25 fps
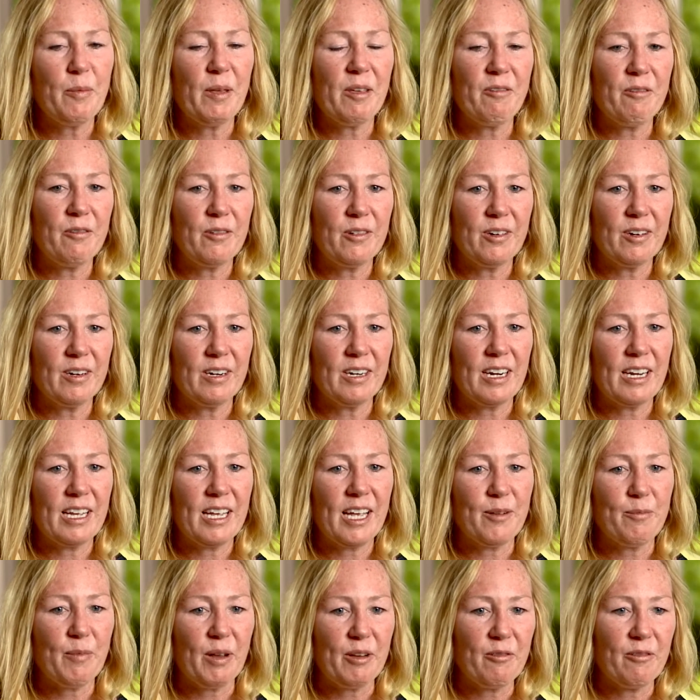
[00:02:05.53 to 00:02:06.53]
before I
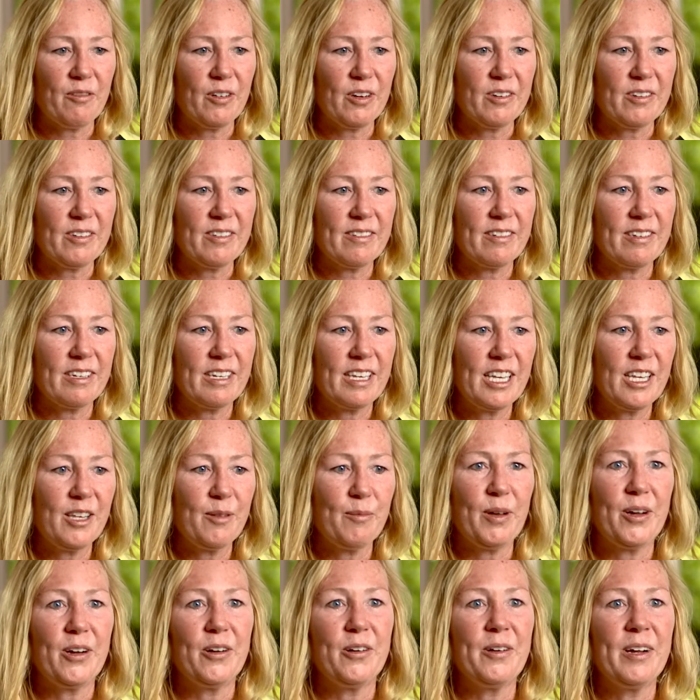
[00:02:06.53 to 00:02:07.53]
had my first
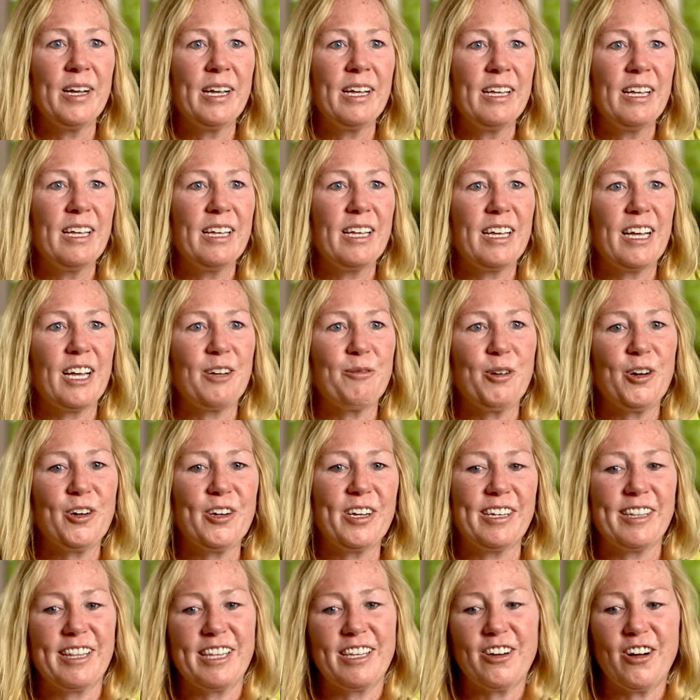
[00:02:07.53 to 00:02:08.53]
chemo, I walk
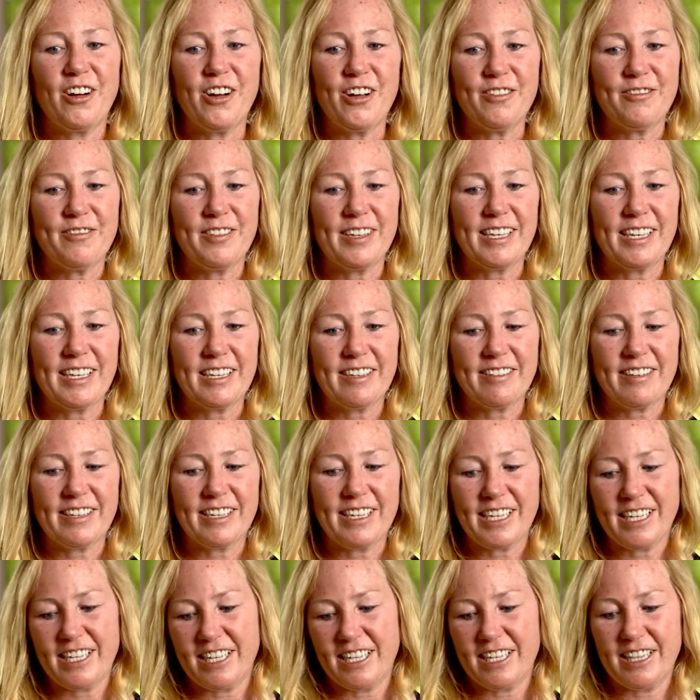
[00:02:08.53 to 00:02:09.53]
into the office
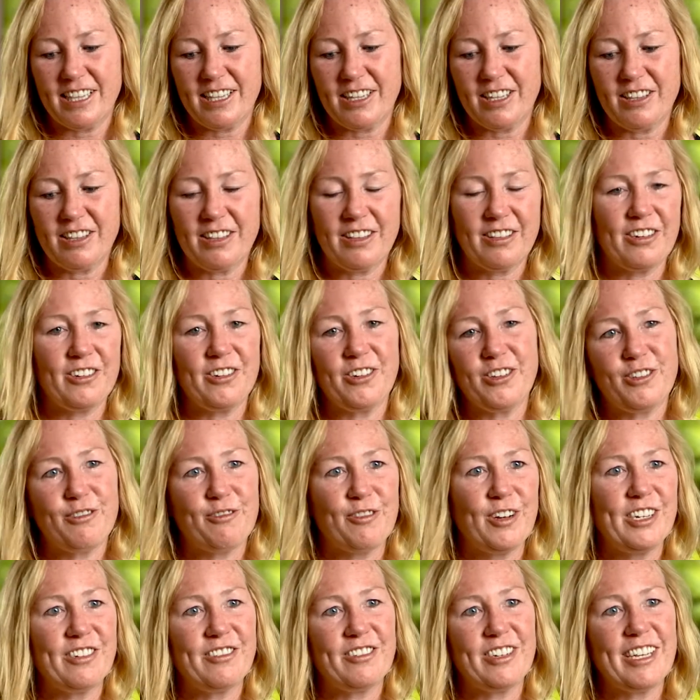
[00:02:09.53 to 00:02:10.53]
and the girl at the
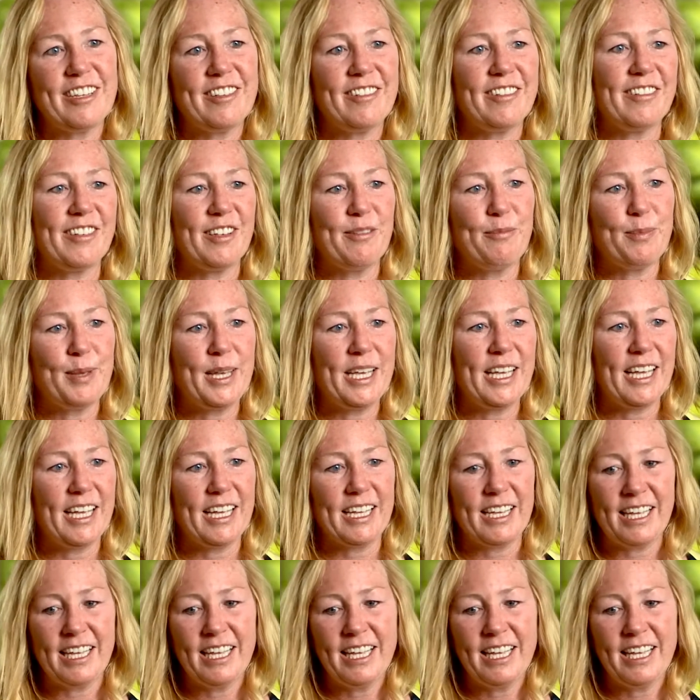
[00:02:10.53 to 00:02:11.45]
front desk is in pink.